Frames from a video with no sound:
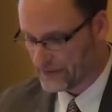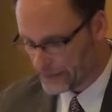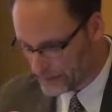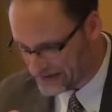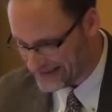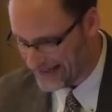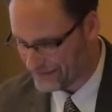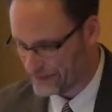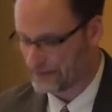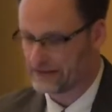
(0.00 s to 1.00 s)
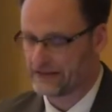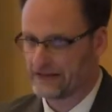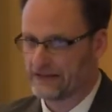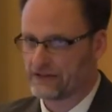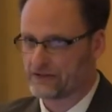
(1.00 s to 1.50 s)
There was an effort
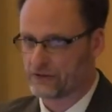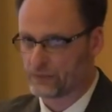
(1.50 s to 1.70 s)
to